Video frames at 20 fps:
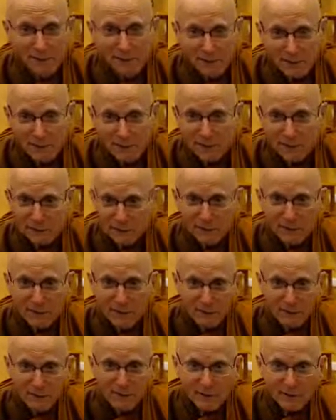And
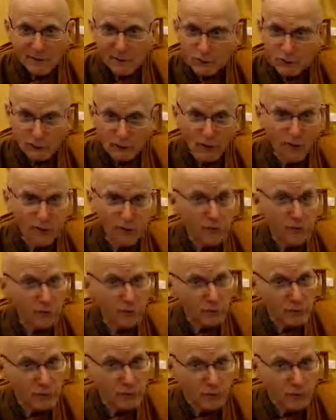you try
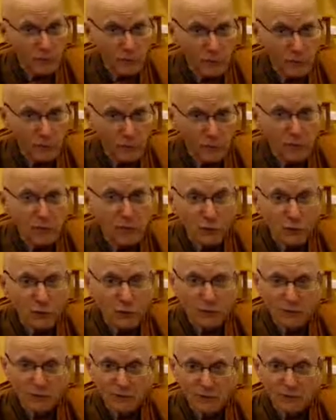and control your
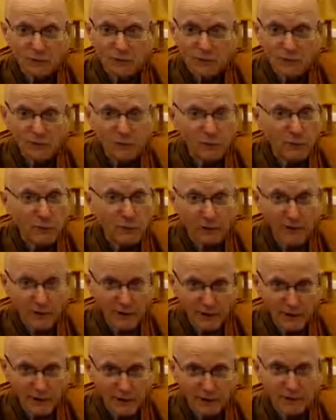children, and you'll get
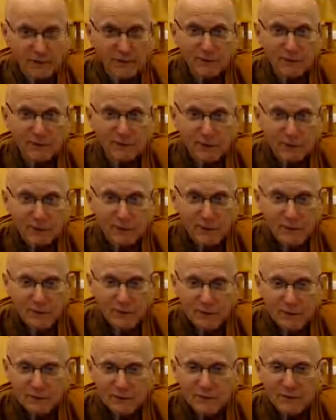headaches too.
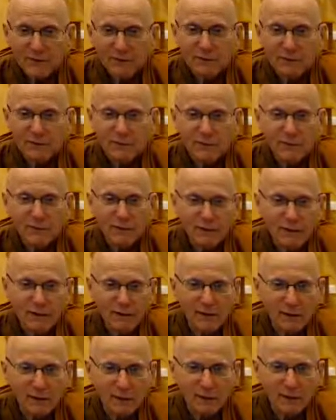If
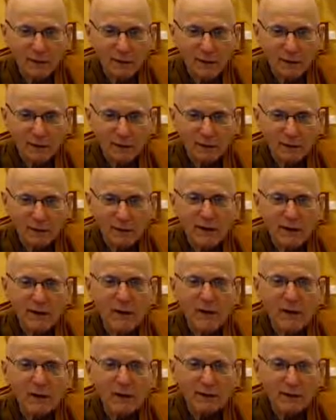if we
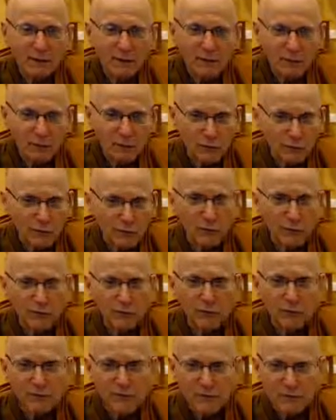are control
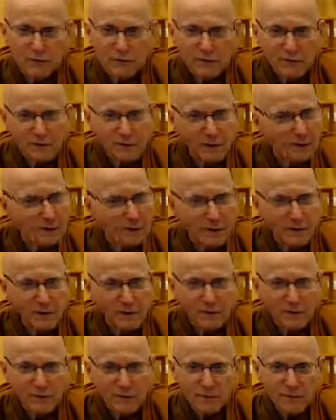freaks,
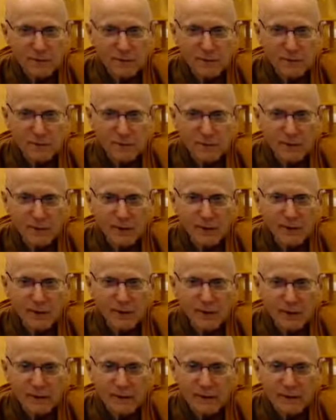it's going to
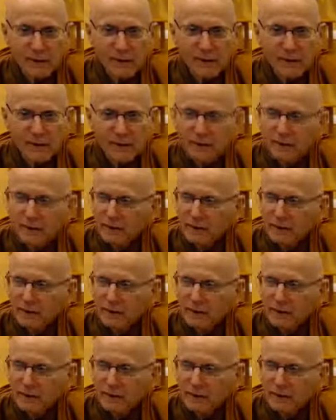be a